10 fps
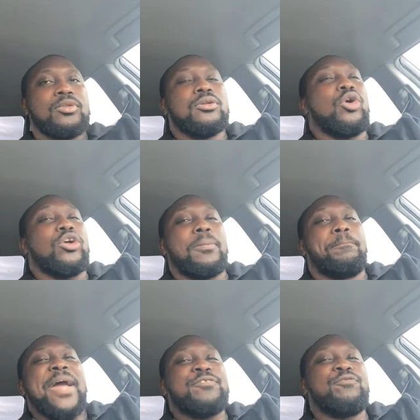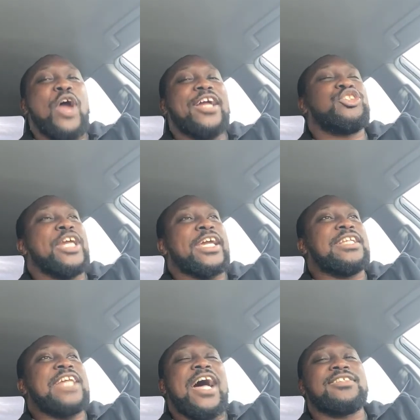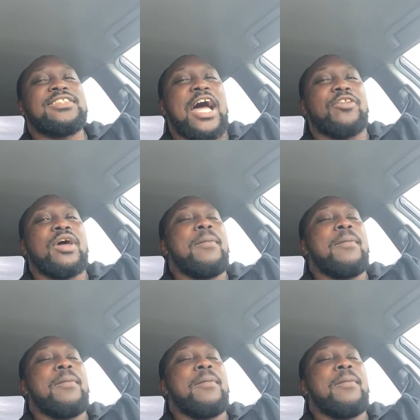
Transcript: Or the best fried chicken down south.